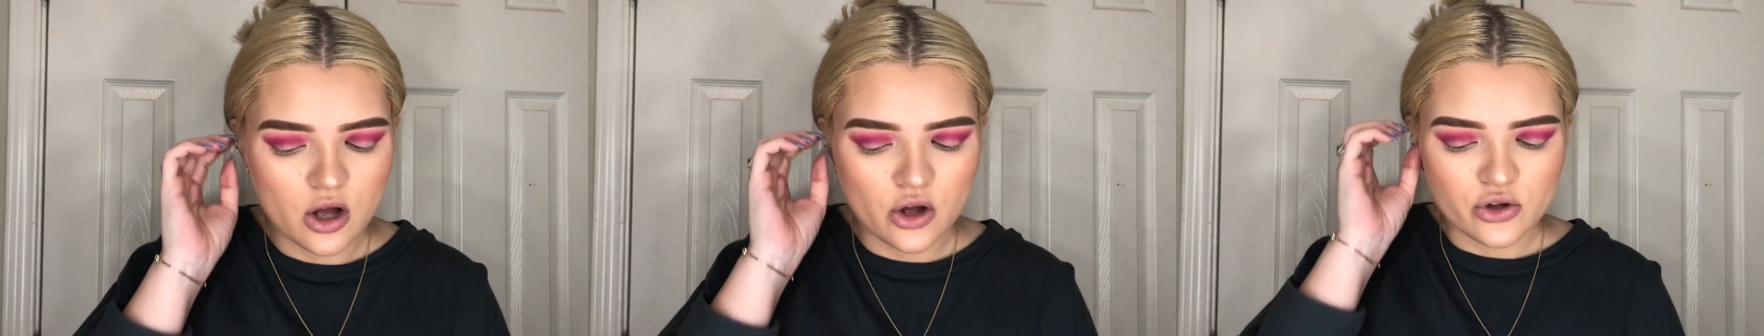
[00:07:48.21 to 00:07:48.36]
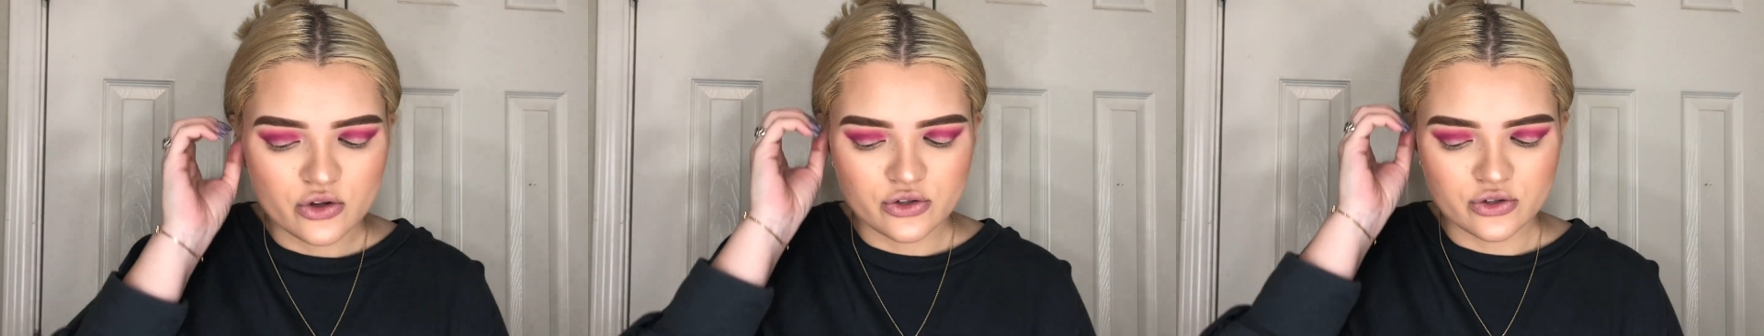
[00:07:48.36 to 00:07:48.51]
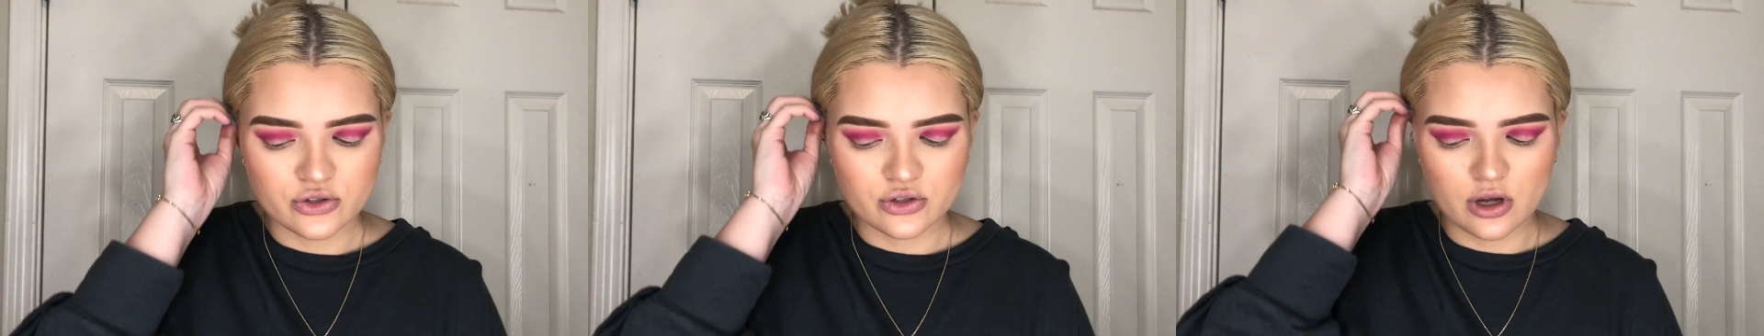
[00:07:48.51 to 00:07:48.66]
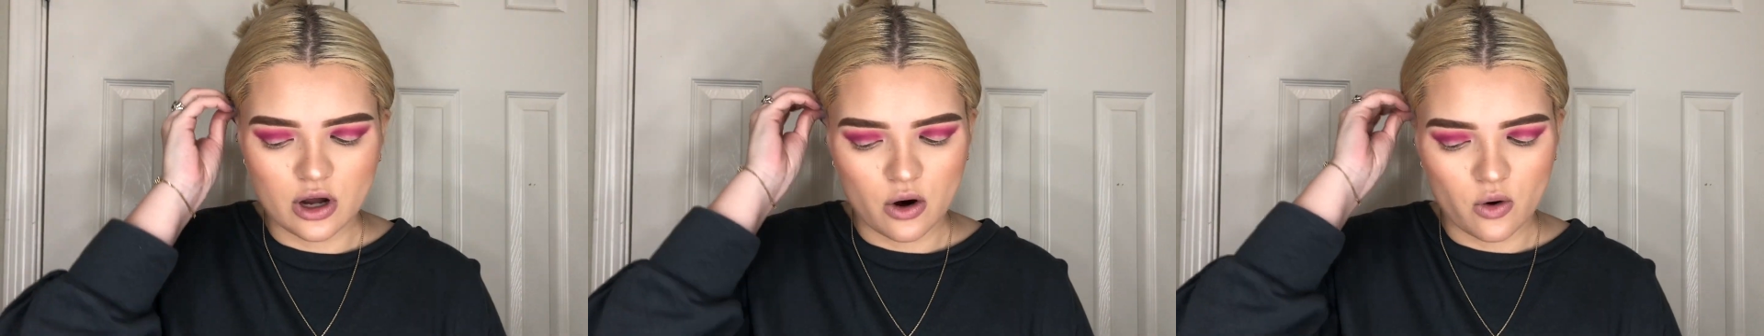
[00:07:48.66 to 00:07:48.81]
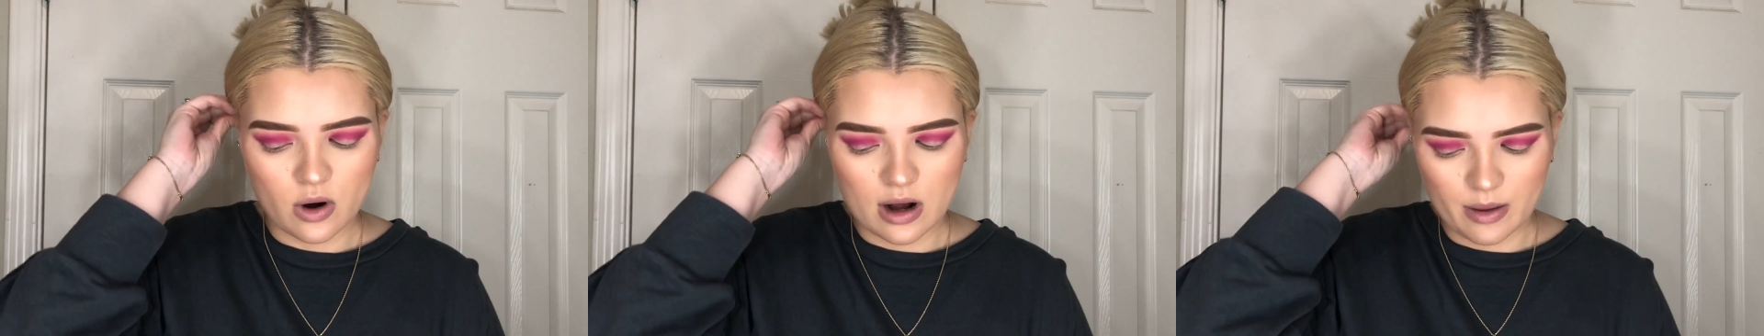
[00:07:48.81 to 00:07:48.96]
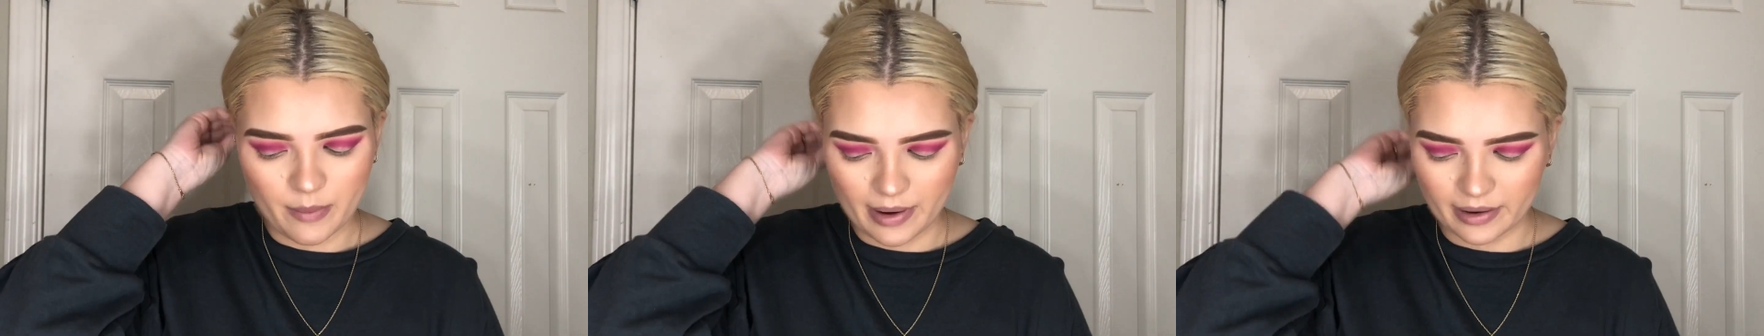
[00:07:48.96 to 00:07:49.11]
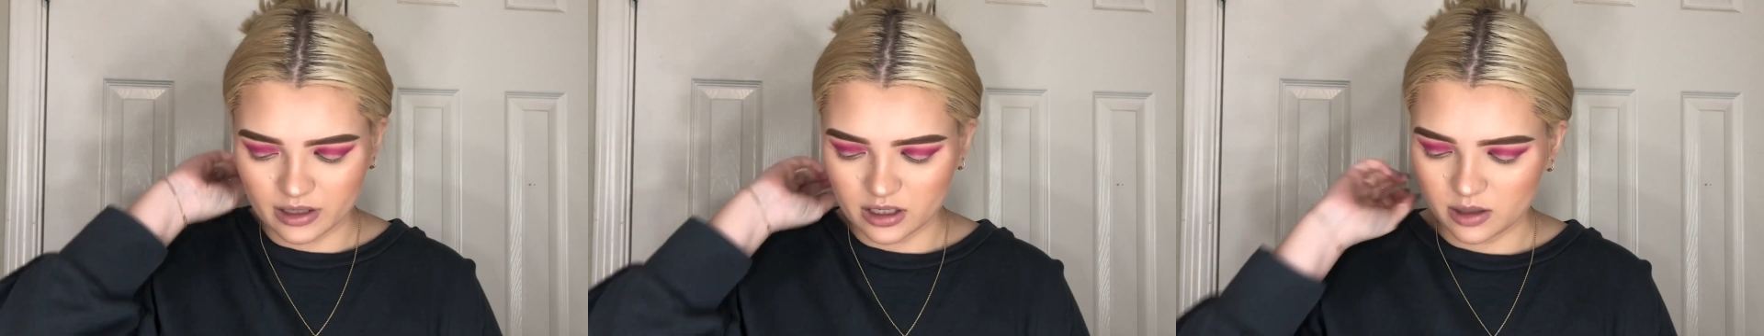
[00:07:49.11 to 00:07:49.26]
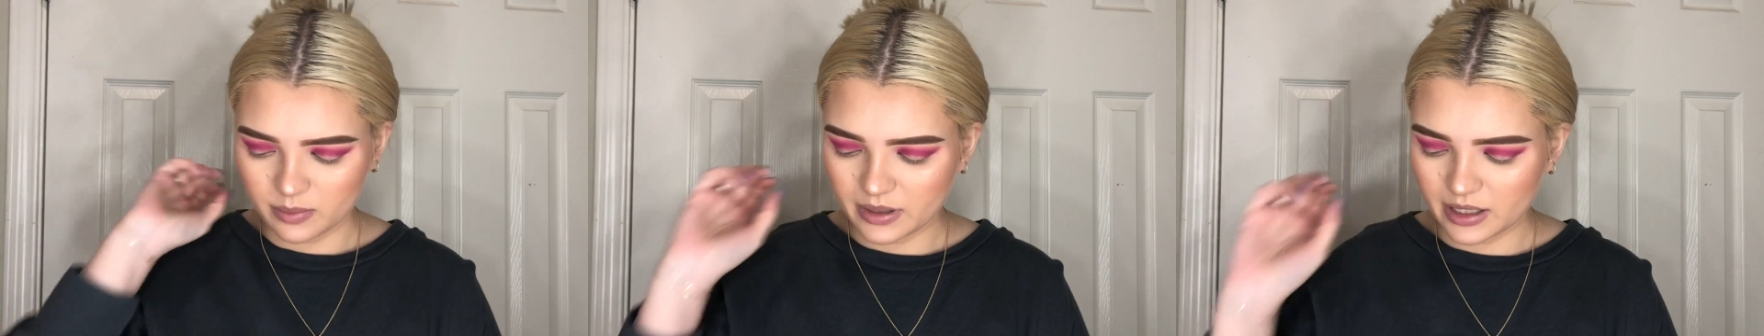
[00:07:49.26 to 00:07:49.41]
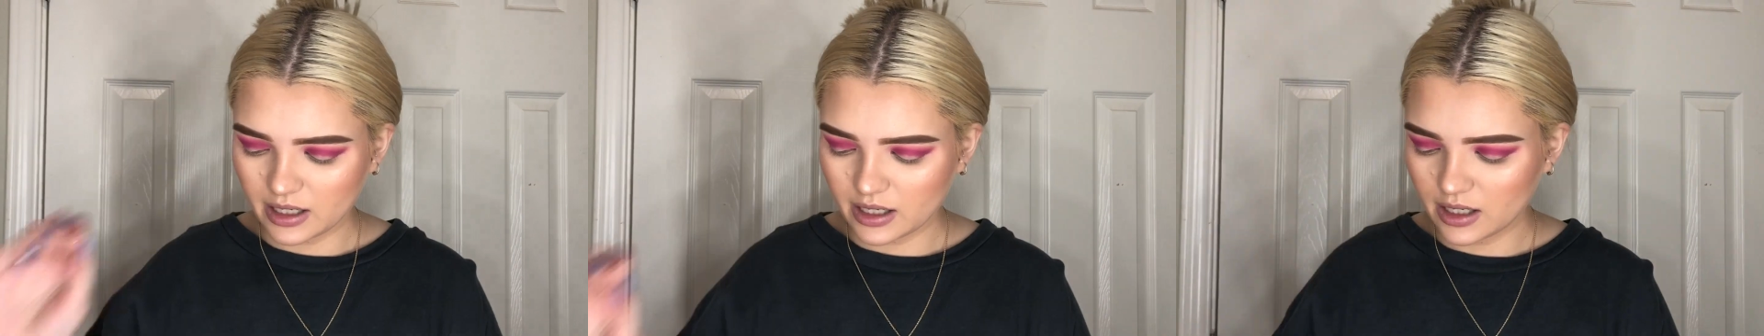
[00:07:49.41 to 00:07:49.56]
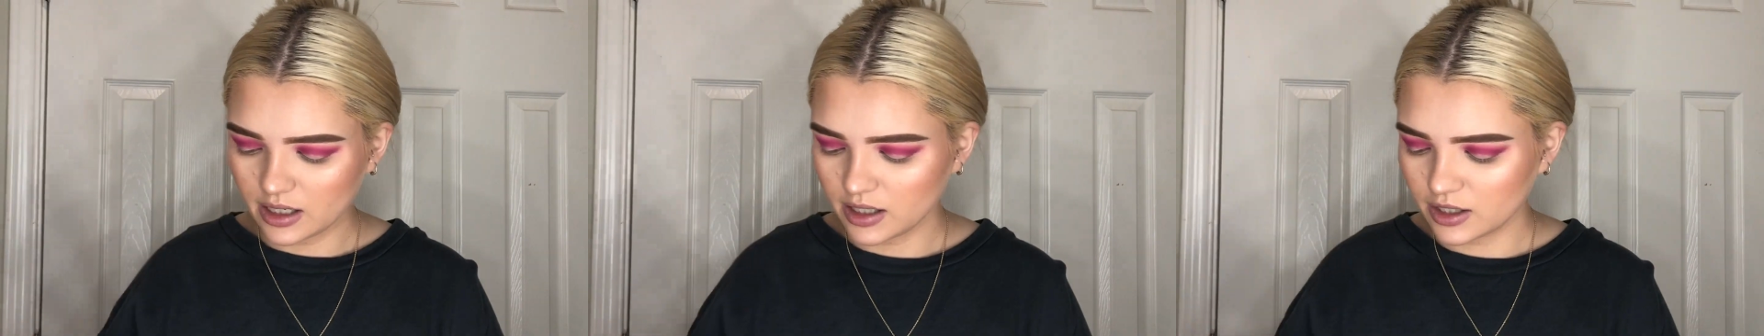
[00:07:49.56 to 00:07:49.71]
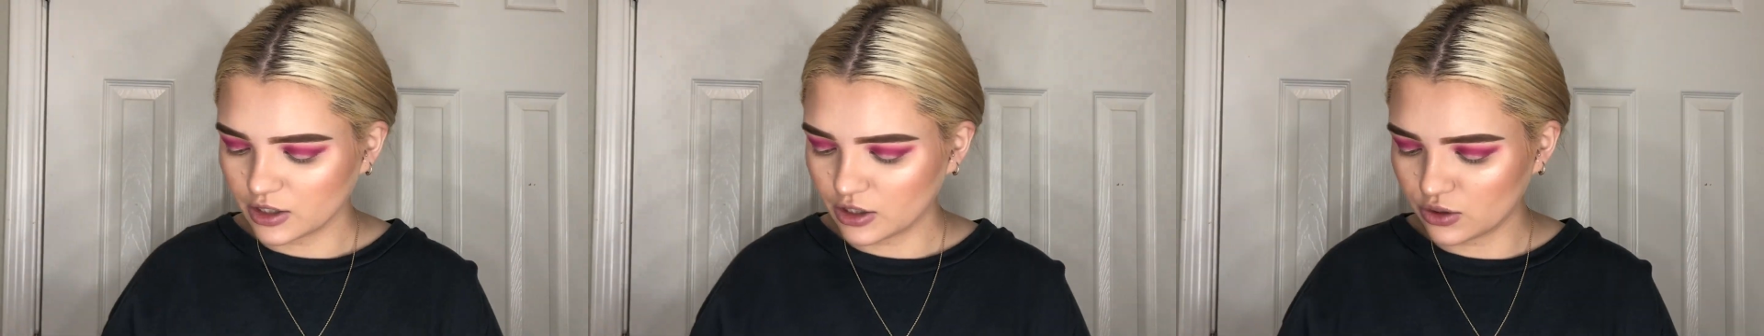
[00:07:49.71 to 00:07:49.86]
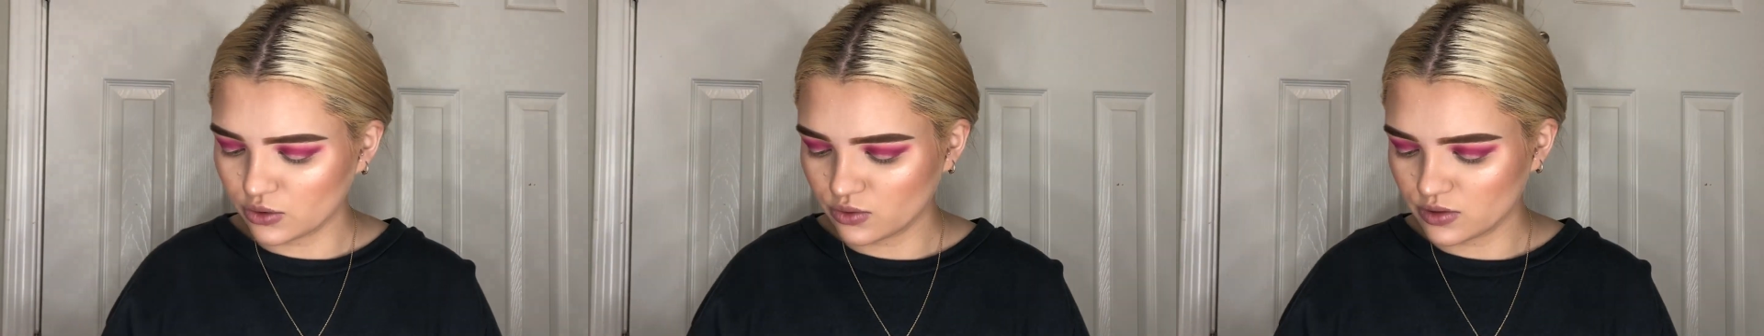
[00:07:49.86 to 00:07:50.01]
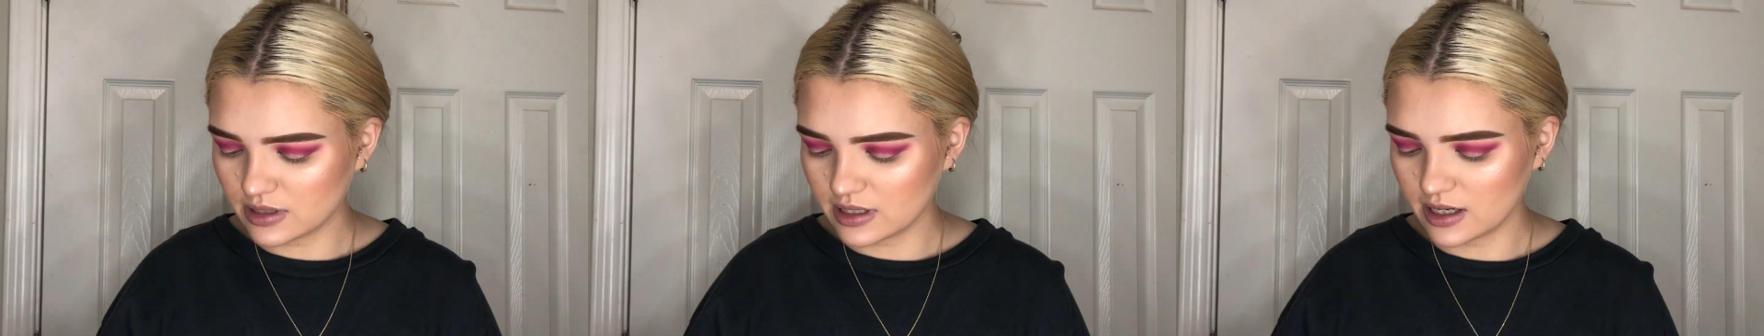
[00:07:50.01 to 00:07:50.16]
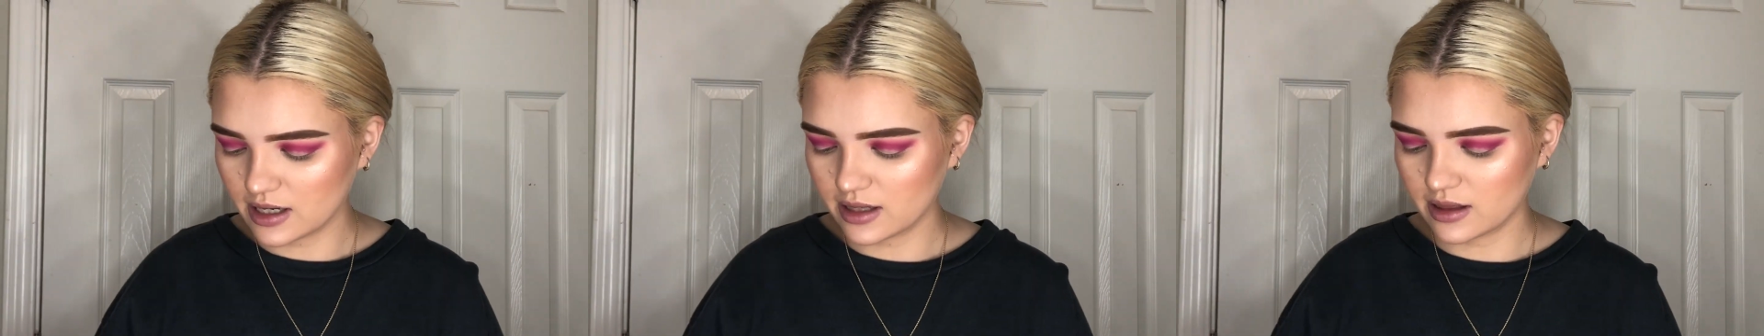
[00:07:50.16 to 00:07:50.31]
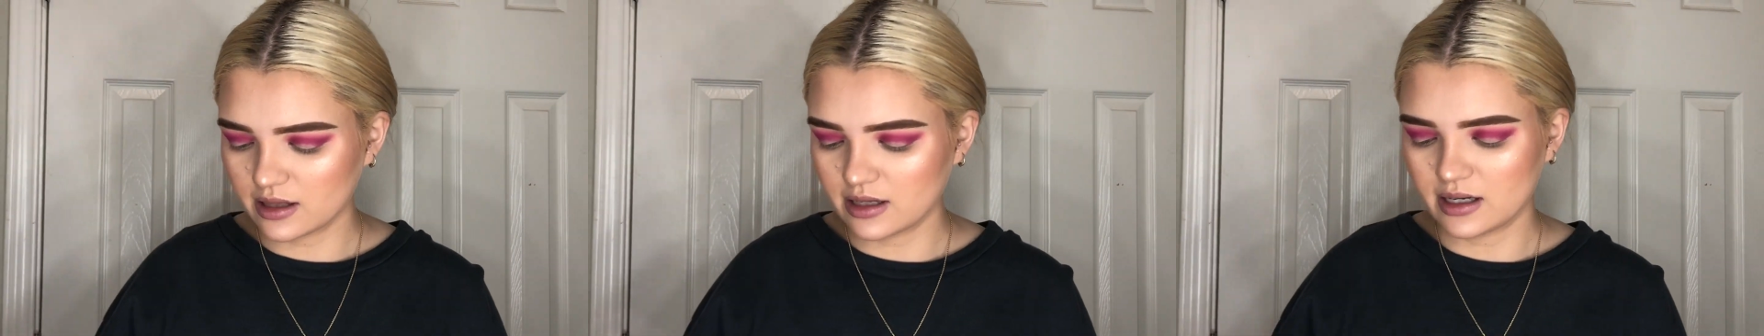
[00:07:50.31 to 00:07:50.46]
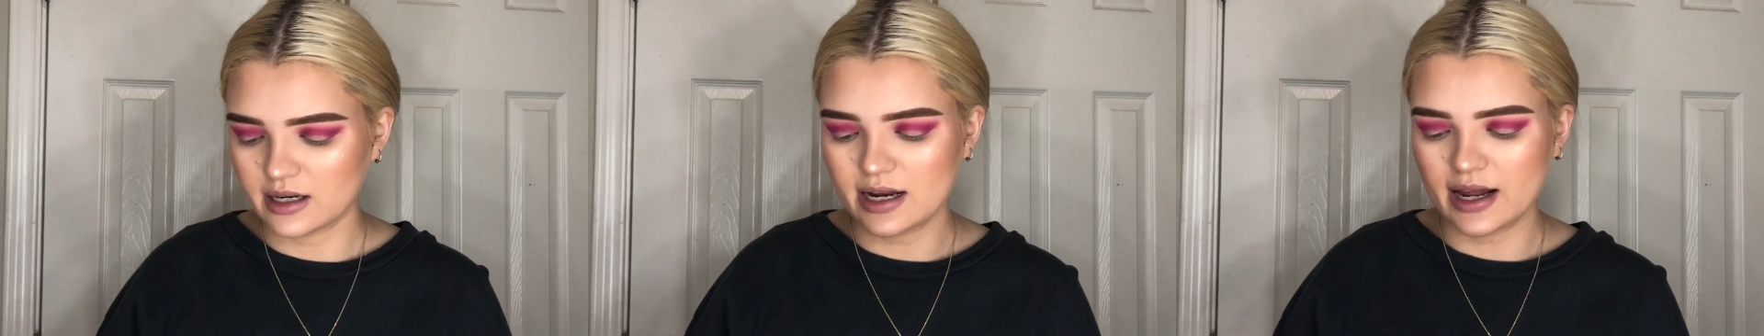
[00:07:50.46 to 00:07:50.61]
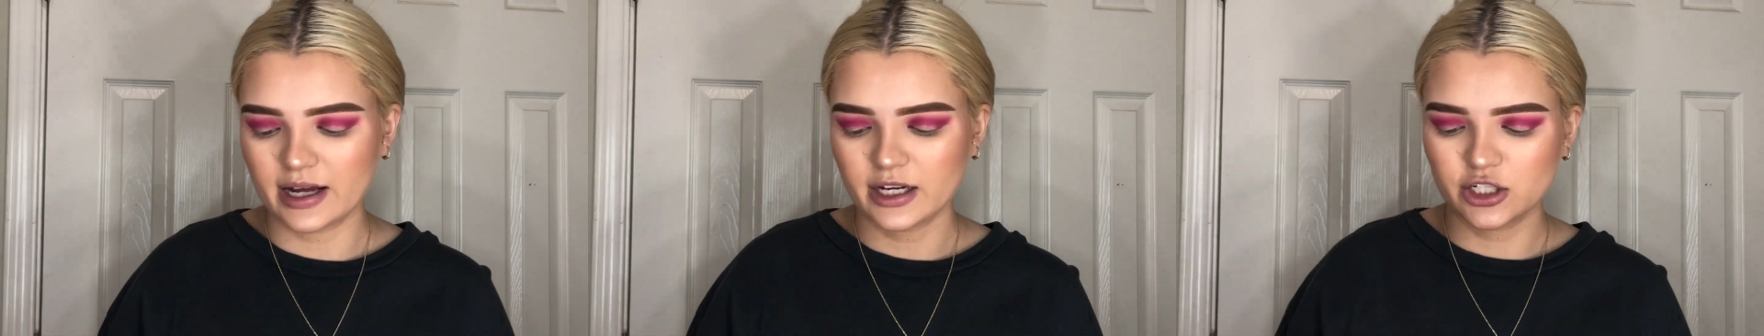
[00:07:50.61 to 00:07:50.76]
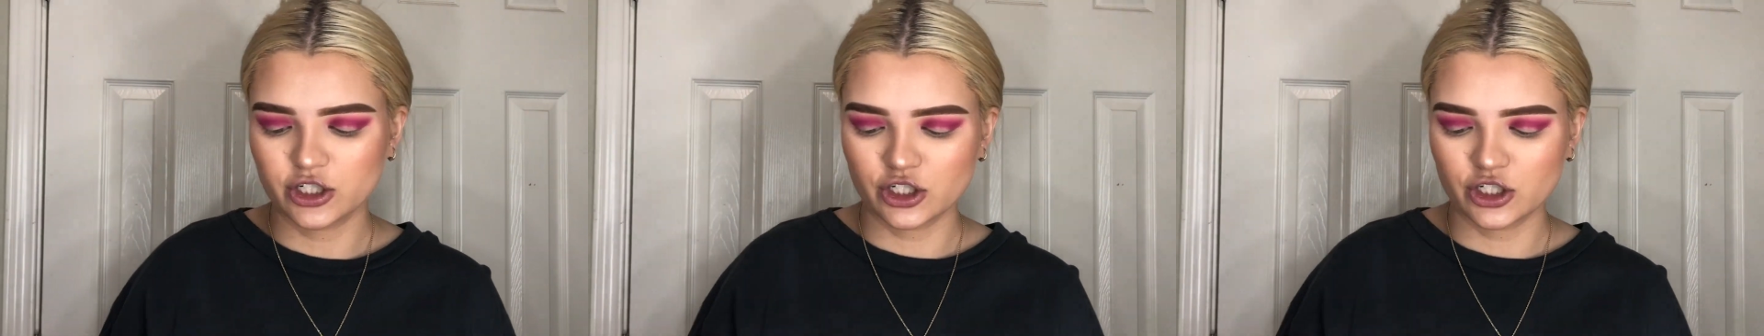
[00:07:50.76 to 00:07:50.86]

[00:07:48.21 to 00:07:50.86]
So I'm going to be using the next